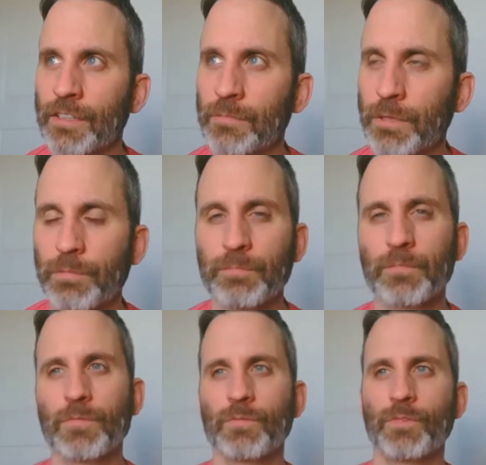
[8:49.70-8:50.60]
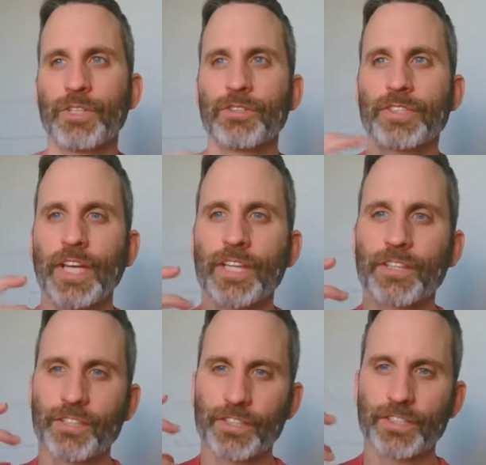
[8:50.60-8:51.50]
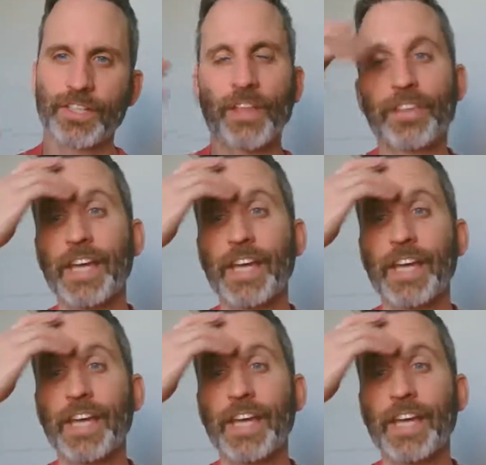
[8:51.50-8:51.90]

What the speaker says: But when you say there is nothing